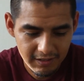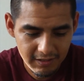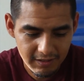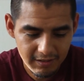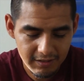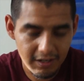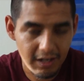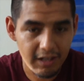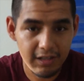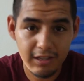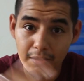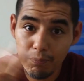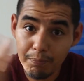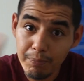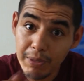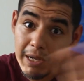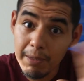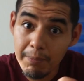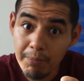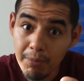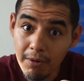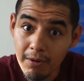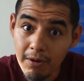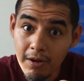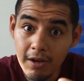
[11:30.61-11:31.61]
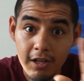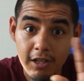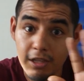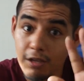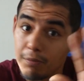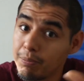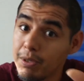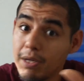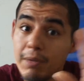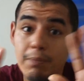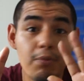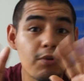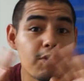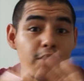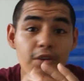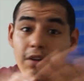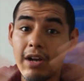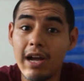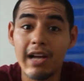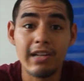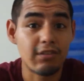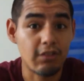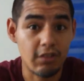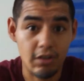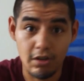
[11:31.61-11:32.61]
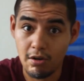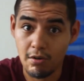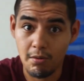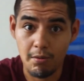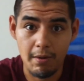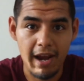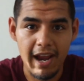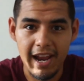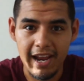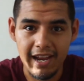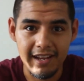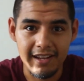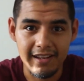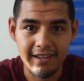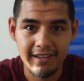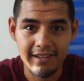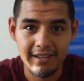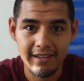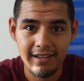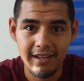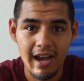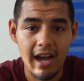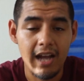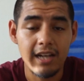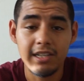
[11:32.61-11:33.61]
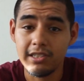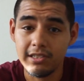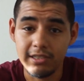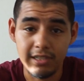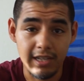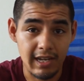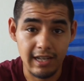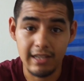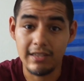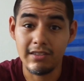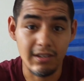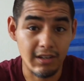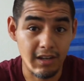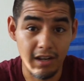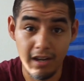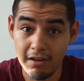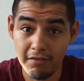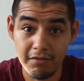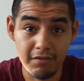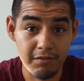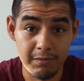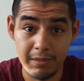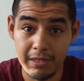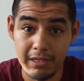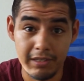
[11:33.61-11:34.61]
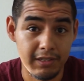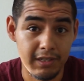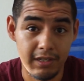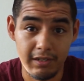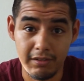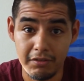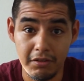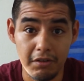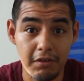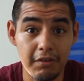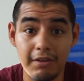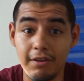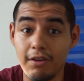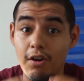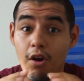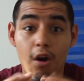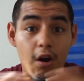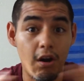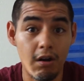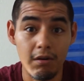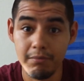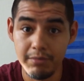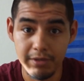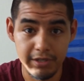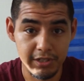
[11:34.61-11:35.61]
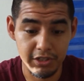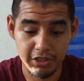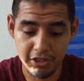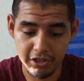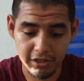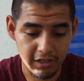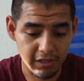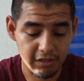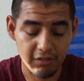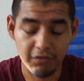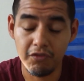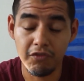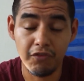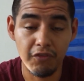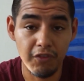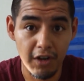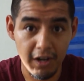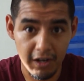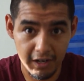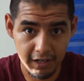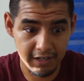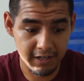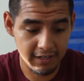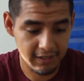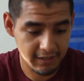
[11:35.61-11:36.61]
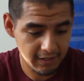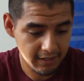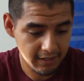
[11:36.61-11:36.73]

Not the people. The people, you guys are great. I just hate the government there. They're garbage as fuck.